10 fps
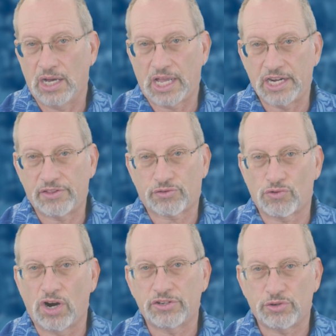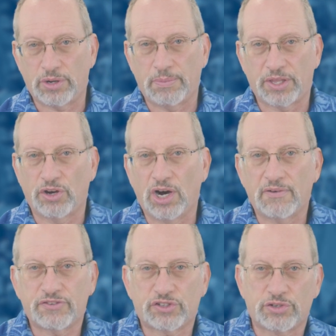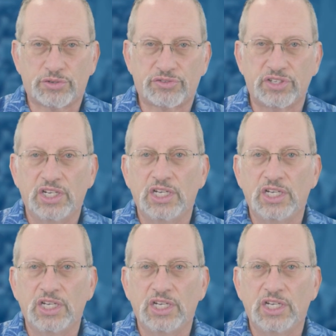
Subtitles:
any of the wrongdoing by the officers